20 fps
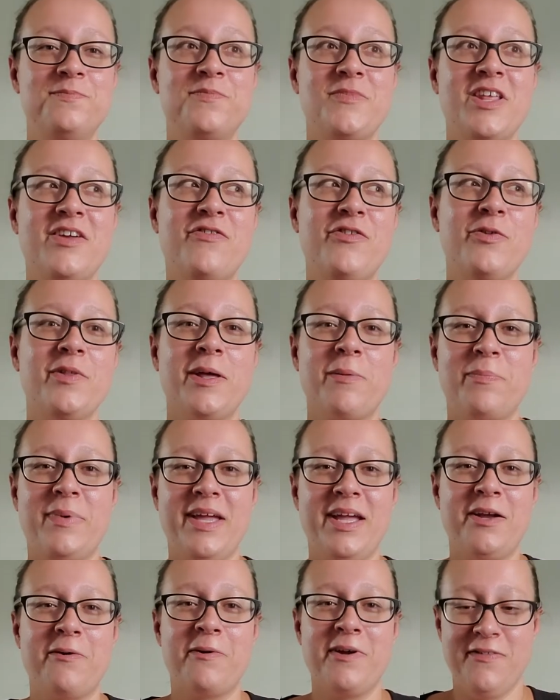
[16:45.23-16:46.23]
If you like
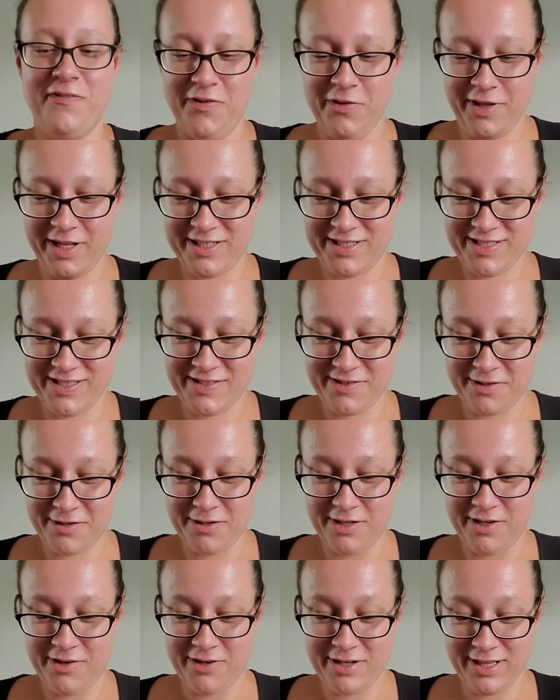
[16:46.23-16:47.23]
bakery, if you like
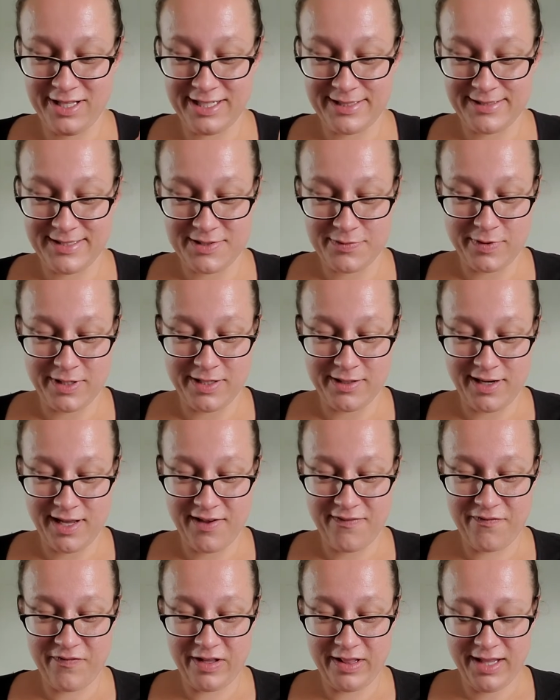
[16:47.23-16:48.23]
dessert, you're gonna like this one. I
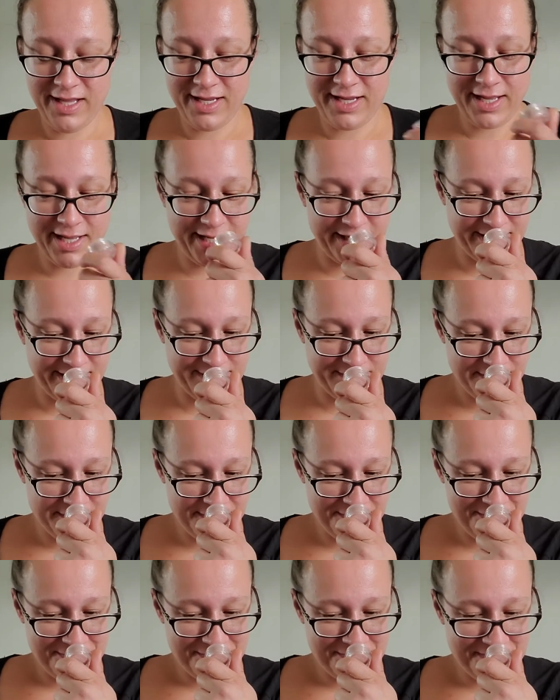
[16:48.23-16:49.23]
feel like I can
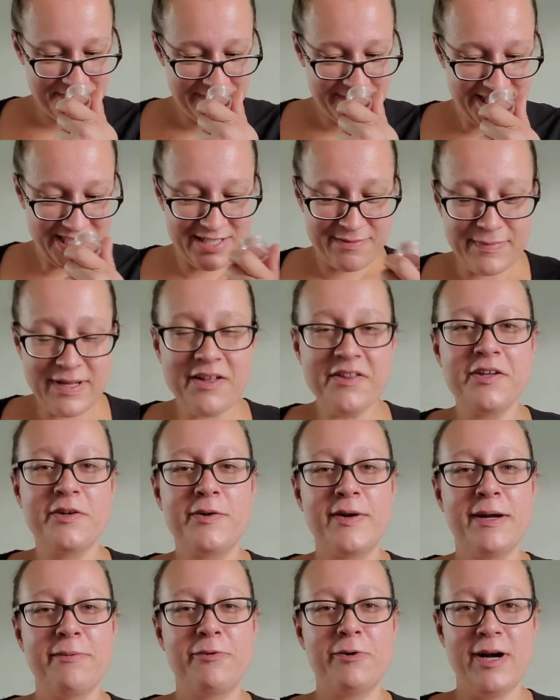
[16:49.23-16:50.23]
smell the
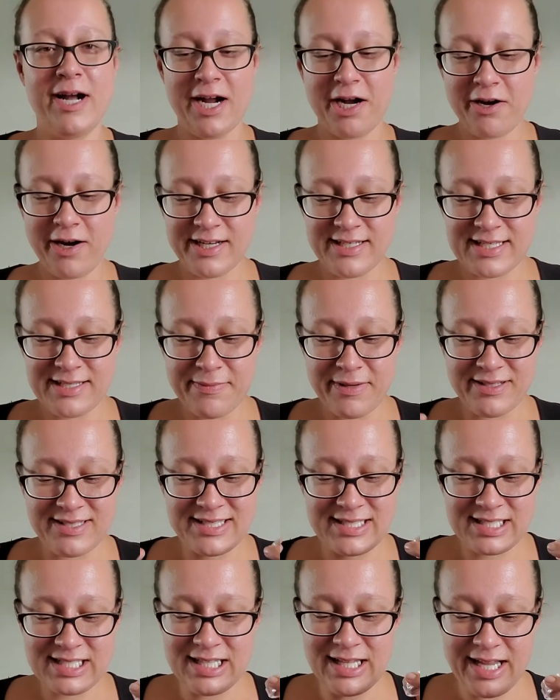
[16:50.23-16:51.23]
graham cracker. I smell
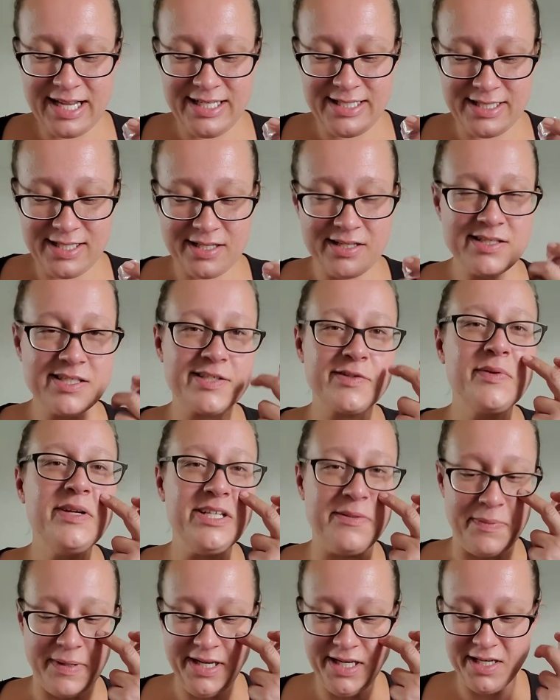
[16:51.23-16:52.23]
slight
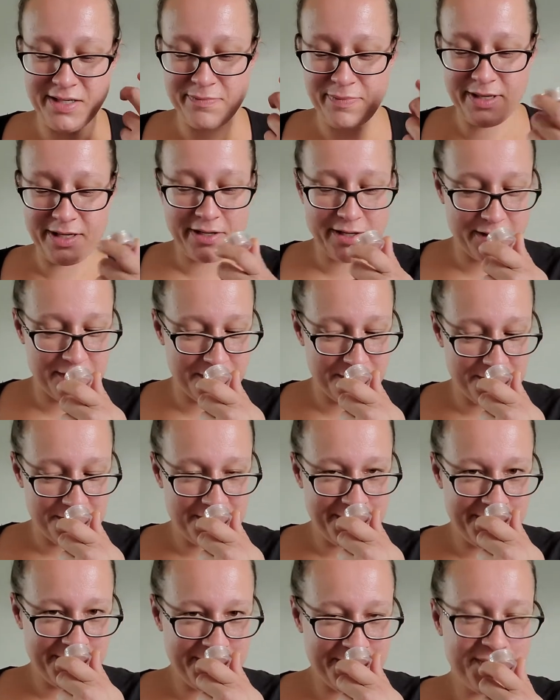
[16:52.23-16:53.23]
sweet peanut butter.
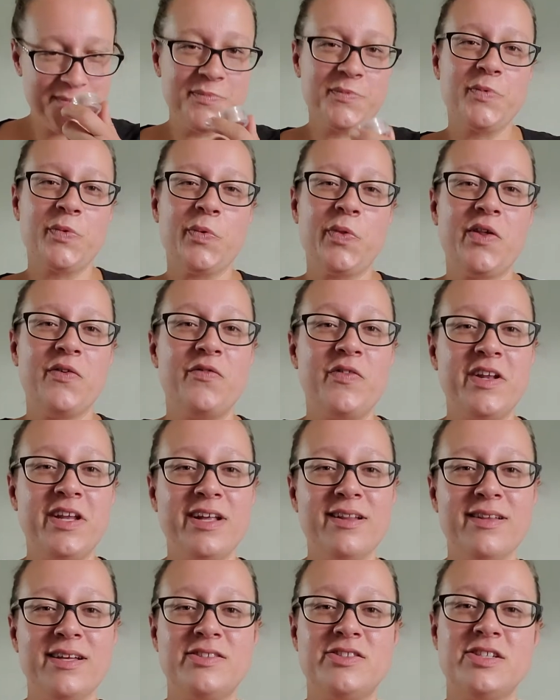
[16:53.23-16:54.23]
The
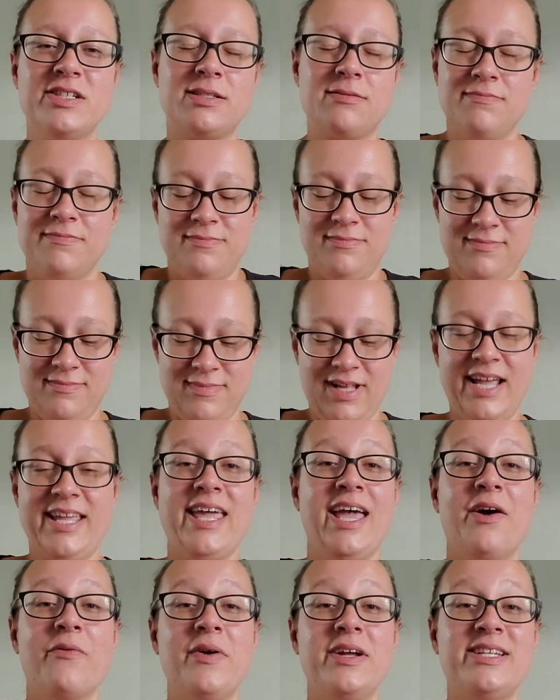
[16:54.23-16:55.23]
vanilla just, I
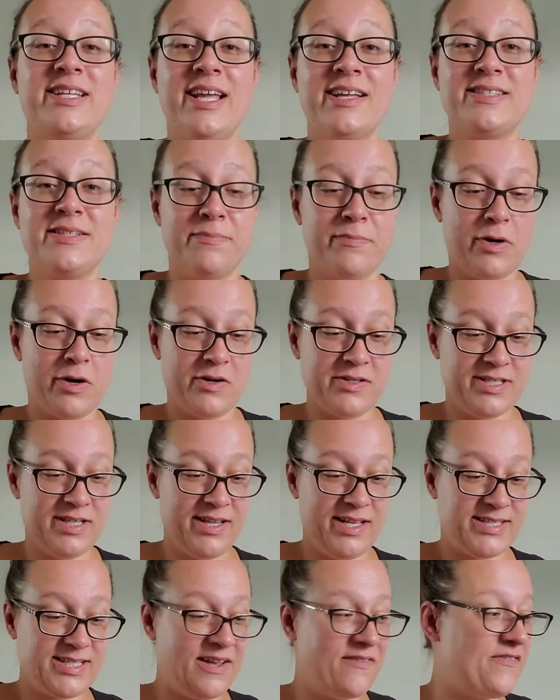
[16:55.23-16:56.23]
can't wait to get some bars of
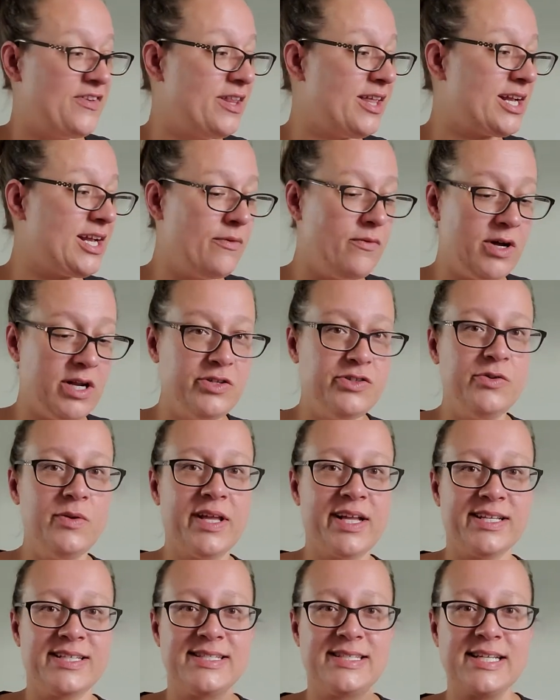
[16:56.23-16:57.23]
this. I feel like I want to do
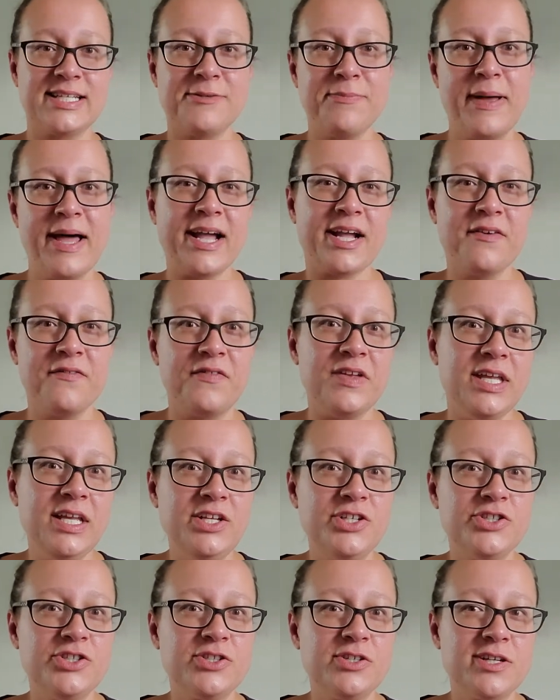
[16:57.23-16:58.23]
like a 6-pack of
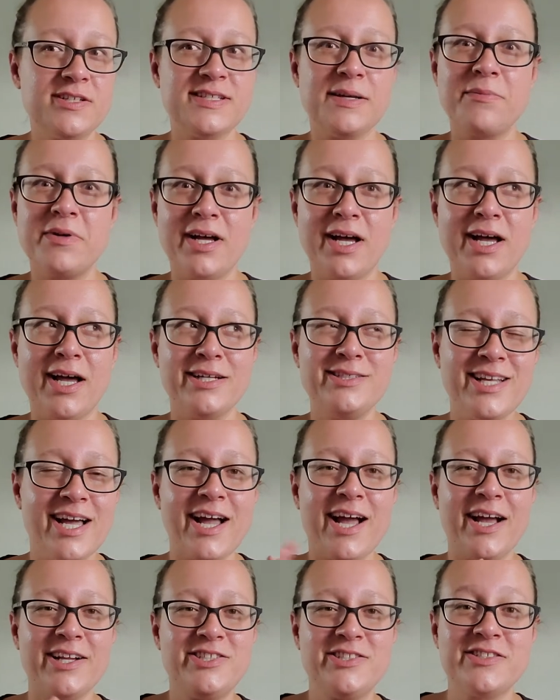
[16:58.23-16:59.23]
each because I
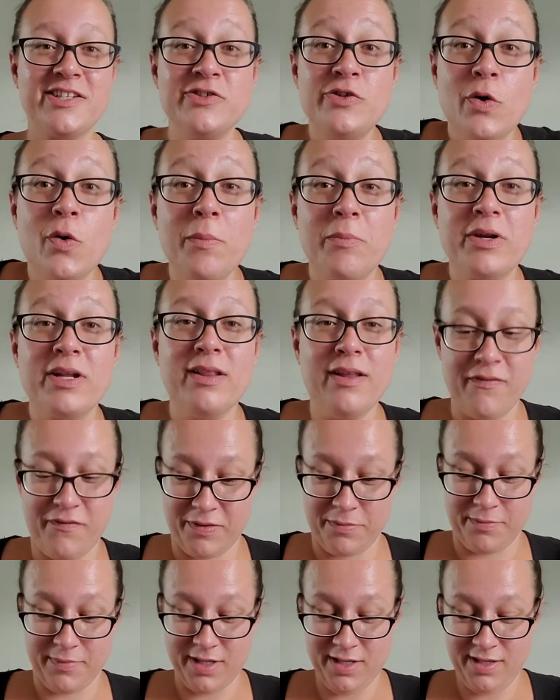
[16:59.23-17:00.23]
just know I'm going to love them.